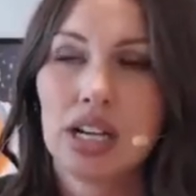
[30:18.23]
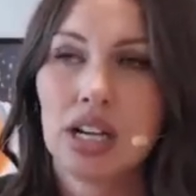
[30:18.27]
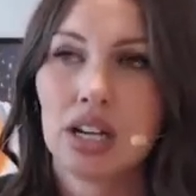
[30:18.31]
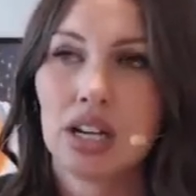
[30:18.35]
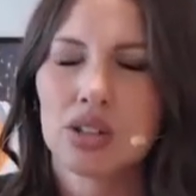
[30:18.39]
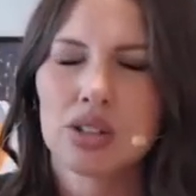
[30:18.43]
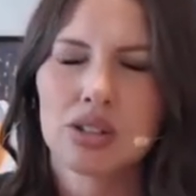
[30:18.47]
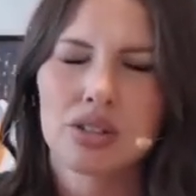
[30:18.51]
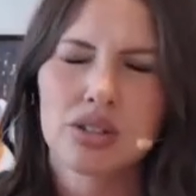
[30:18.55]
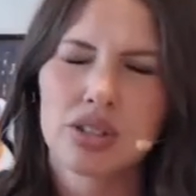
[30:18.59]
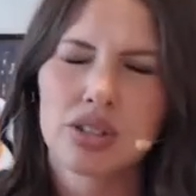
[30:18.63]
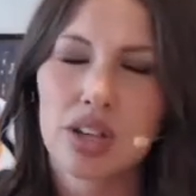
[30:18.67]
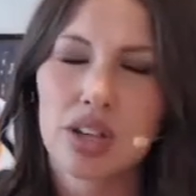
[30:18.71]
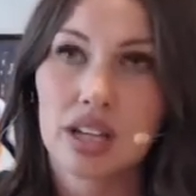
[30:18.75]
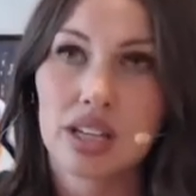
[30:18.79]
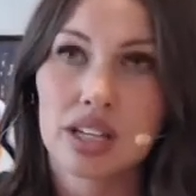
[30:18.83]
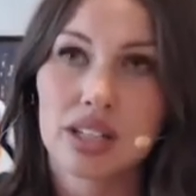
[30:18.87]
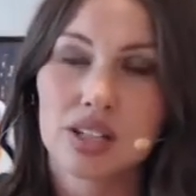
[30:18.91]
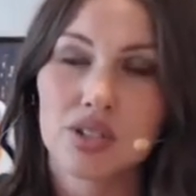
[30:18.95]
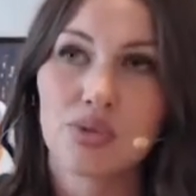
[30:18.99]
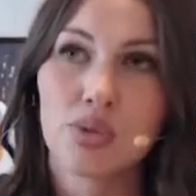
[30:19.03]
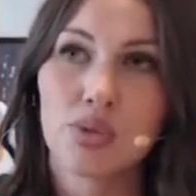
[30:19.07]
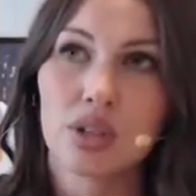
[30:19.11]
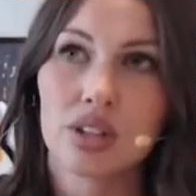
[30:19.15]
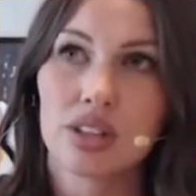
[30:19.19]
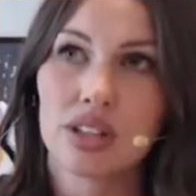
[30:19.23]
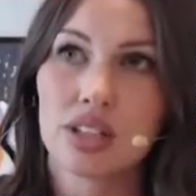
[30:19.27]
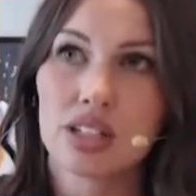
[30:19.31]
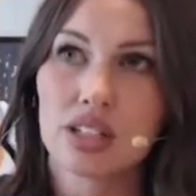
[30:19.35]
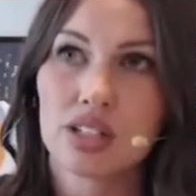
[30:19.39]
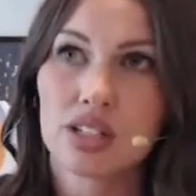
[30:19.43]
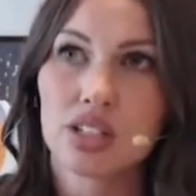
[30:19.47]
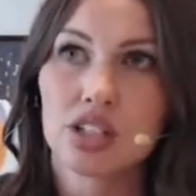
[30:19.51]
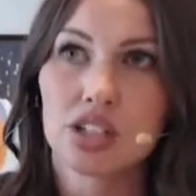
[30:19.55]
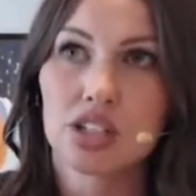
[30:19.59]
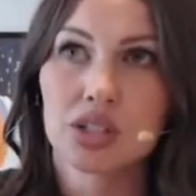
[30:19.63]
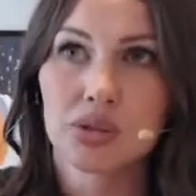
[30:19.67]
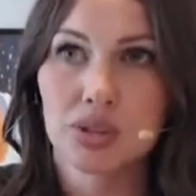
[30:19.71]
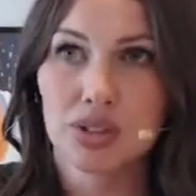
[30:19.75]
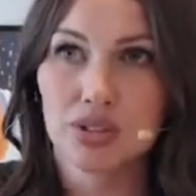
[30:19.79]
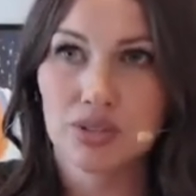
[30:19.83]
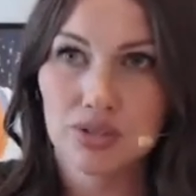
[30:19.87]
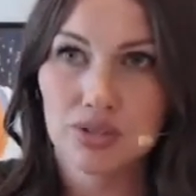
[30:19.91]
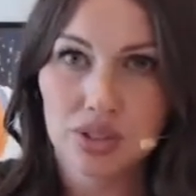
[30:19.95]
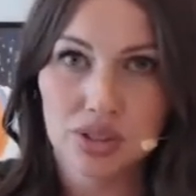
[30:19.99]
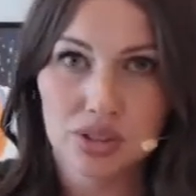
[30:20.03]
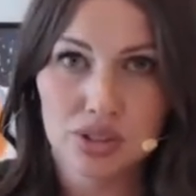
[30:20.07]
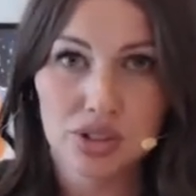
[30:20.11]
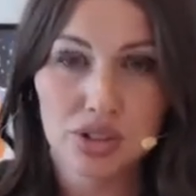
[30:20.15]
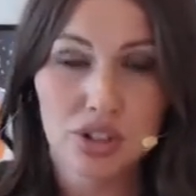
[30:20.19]
or I guess four things, excuse me:
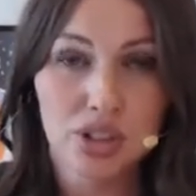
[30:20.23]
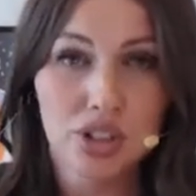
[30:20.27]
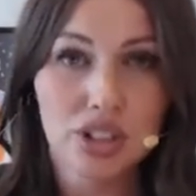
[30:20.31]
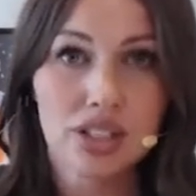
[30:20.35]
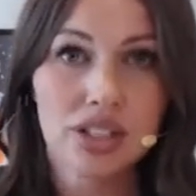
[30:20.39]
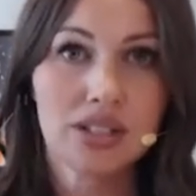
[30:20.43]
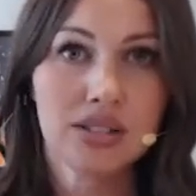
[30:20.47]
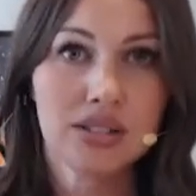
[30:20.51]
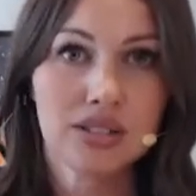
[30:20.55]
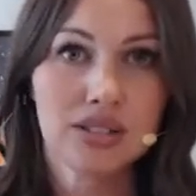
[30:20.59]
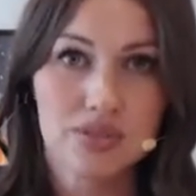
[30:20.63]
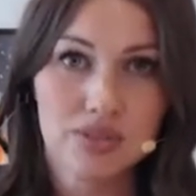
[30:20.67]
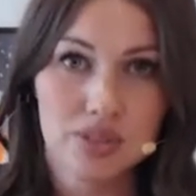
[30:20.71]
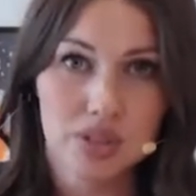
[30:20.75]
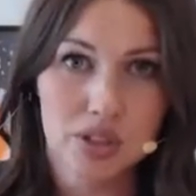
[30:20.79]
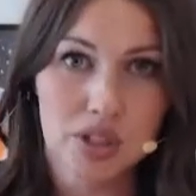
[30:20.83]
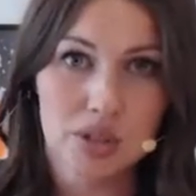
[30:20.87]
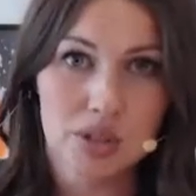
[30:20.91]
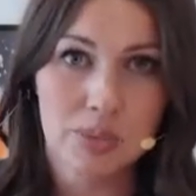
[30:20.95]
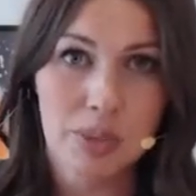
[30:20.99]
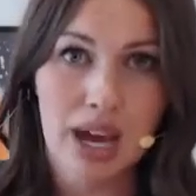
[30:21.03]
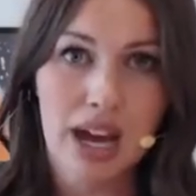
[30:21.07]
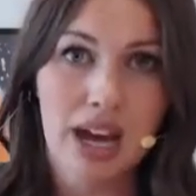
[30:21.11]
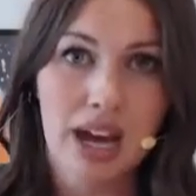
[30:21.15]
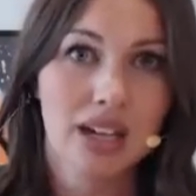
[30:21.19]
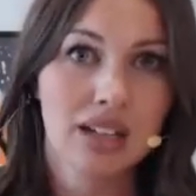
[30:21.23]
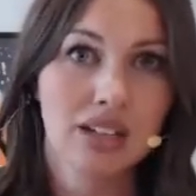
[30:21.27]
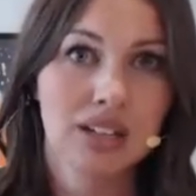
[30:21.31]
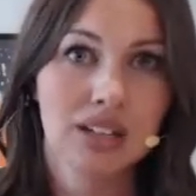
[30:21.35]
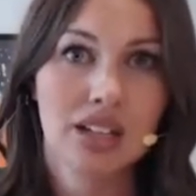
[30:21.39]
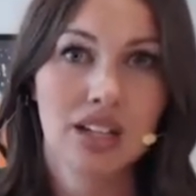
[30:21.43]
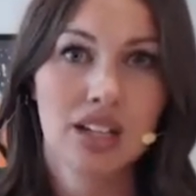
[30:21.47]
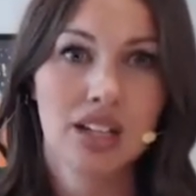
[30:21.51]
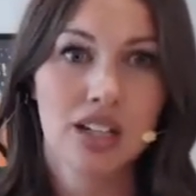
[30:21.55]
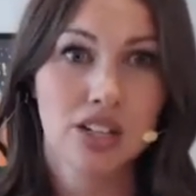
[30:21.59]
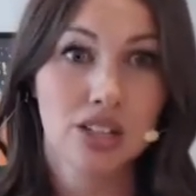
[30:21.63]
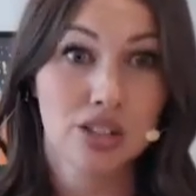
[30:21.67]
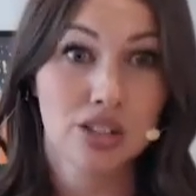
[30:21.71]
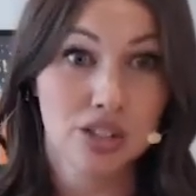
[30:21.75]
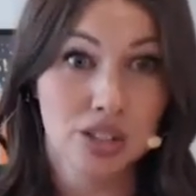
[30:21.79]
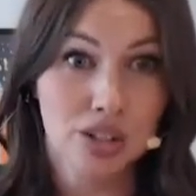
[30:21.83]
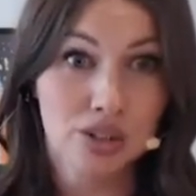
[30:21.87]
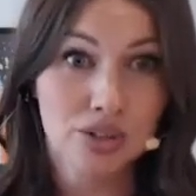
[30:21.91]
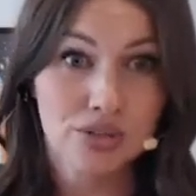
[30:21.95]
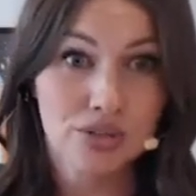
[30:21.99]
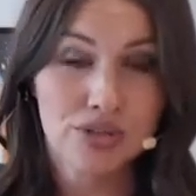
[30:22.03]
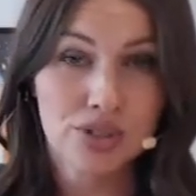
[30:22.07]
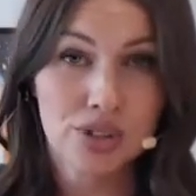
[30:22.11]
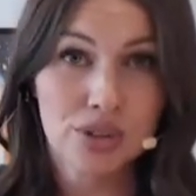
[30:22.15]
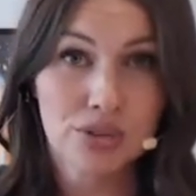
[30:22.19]
feels good, feels bad, you
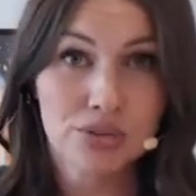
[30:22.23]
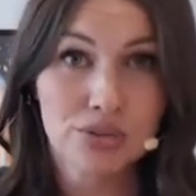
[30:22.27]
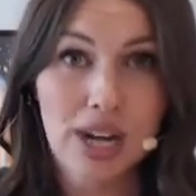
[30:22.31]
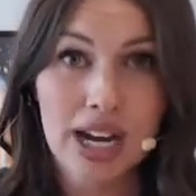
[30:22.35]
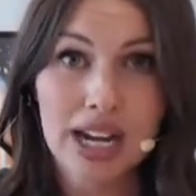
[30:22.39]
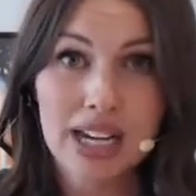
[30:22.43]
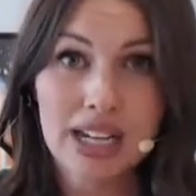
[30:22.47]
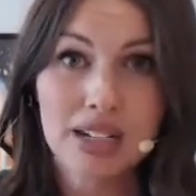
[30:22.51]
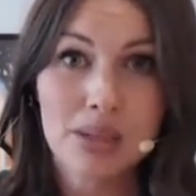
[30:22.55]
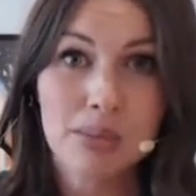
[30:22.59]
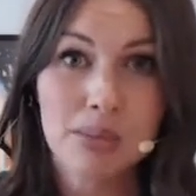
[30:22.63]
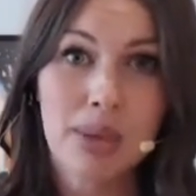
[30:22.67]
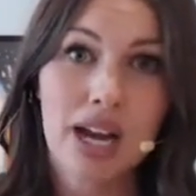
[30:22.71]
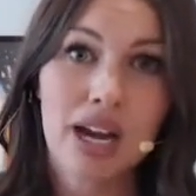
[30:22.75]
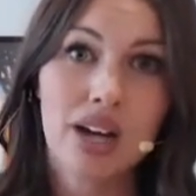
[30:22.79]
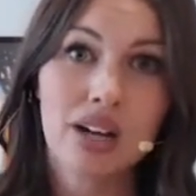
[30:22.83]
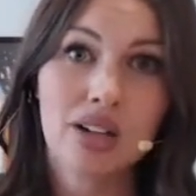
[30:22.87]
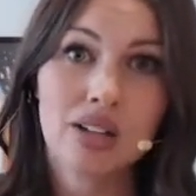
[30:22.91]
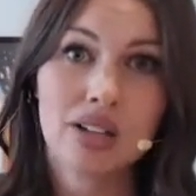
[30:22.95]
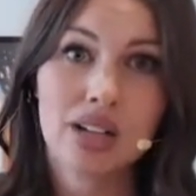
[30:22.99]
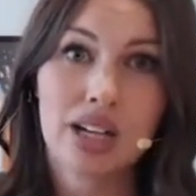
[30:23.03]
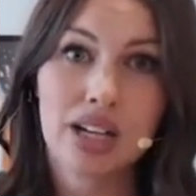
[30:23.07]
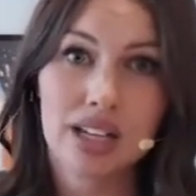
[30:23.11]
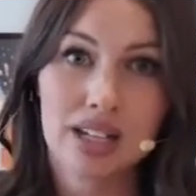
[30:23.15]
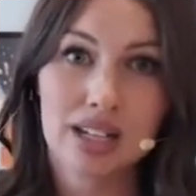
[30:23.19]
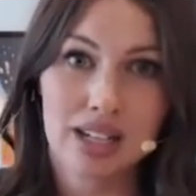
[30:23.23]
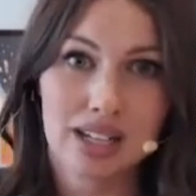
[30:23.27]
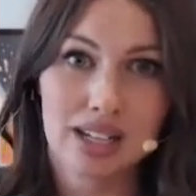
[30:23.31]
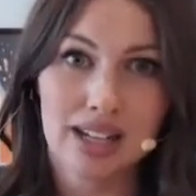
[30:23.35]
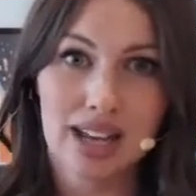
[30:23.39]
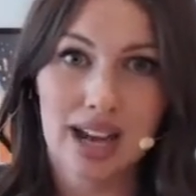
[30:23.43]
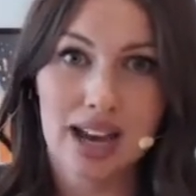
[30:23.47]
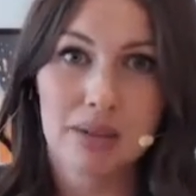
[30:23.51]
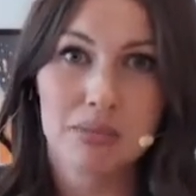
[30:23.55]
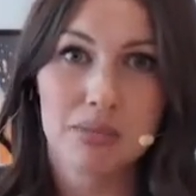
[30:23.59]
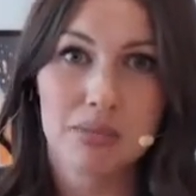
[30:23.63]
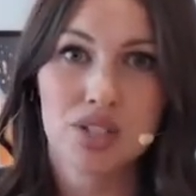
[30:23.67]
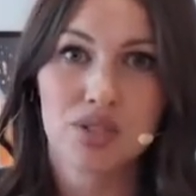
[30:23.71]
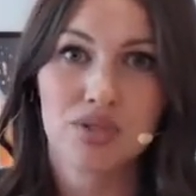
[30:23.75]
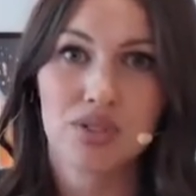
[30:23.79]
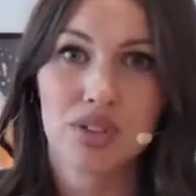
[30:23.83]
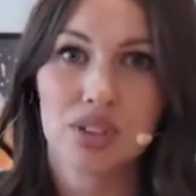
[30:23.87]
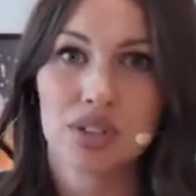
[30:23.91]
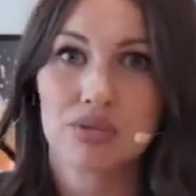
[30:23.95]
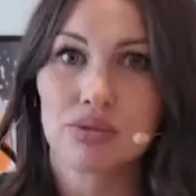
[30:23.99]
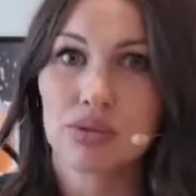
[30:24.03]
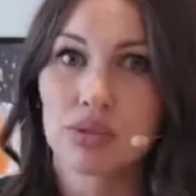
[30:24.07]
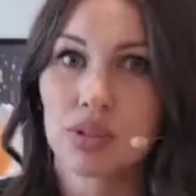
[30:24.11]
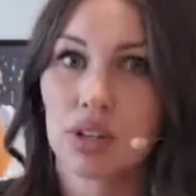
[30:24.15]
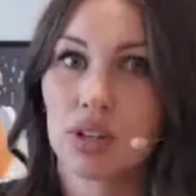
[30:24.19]
don't feel right about, and an atmosphere
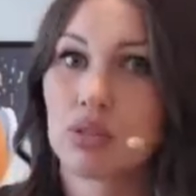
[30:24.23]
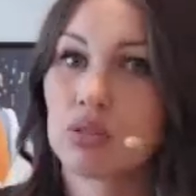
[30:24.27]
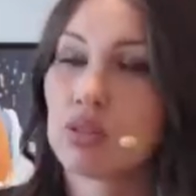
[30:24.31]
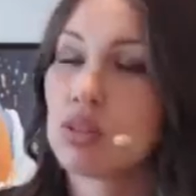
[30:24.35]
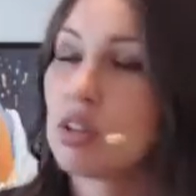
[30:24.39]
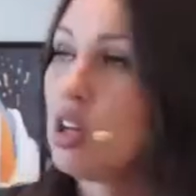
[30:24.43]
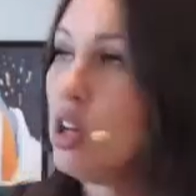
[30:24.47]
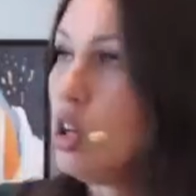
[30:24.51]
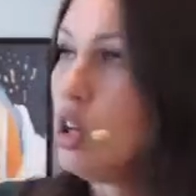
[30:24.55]
of growth.